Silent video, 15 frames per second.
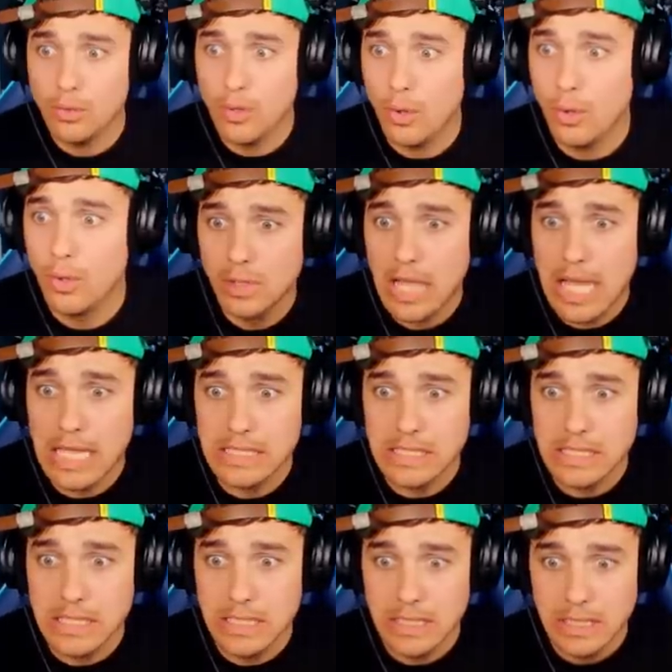Oh no,
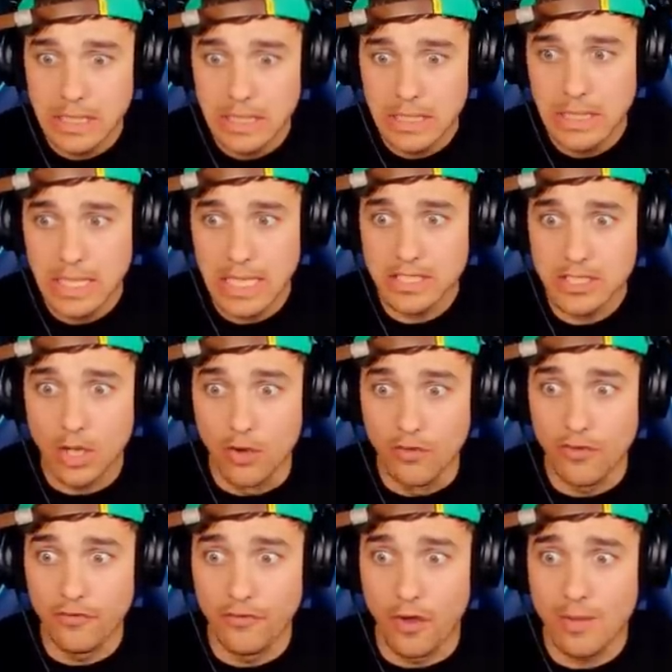guys, it's
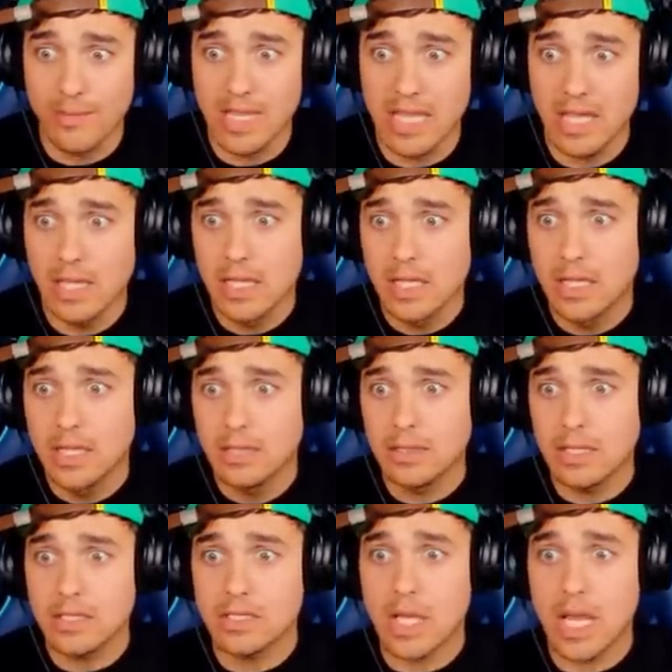over for me.
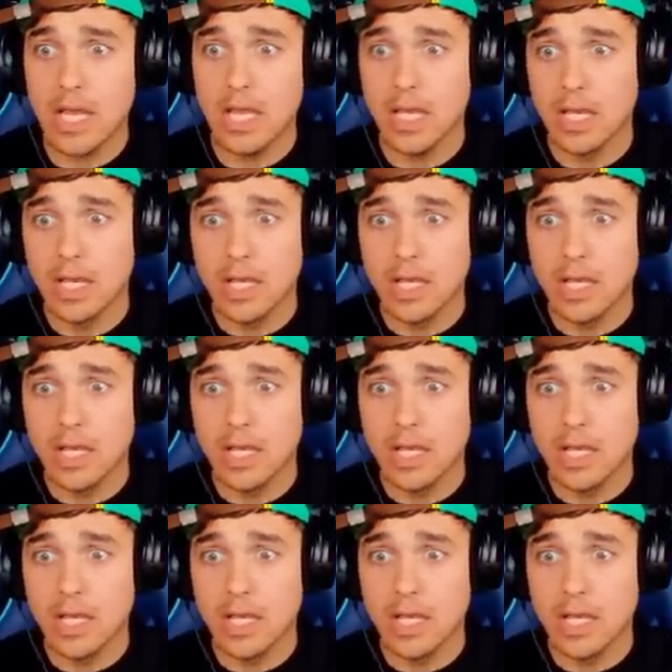This side.